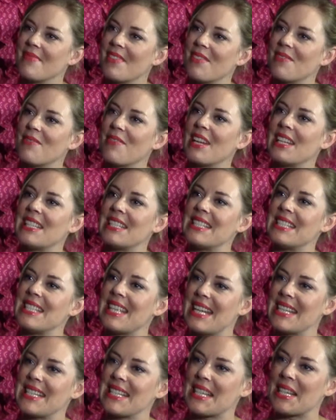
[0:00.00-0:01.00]

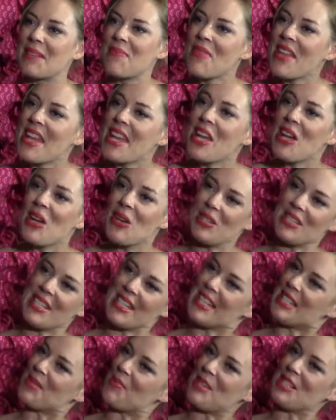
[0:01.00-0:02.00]
Fantastic. Ute,
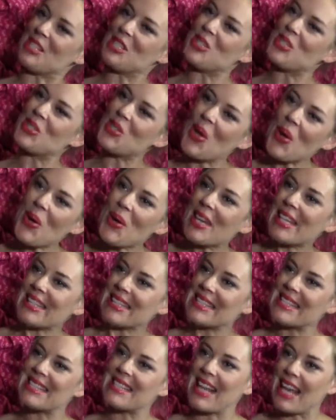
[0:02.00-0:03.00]
it's been so
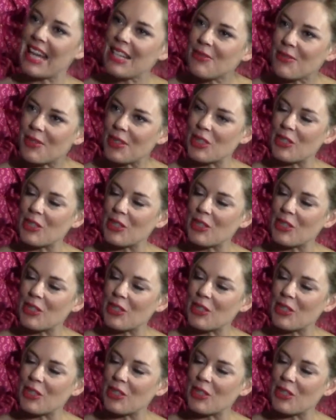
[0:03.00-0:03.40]
insightful.